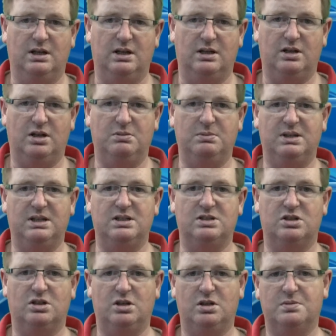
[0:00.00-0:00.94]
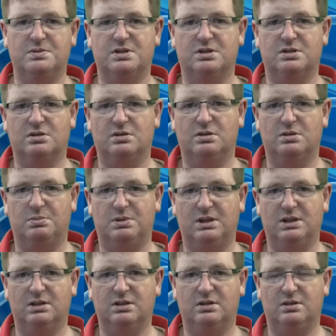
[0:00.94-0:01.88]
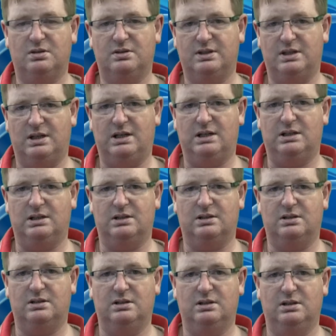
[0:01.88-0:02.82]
and how many jobs it's going to bring to Northern Ireland.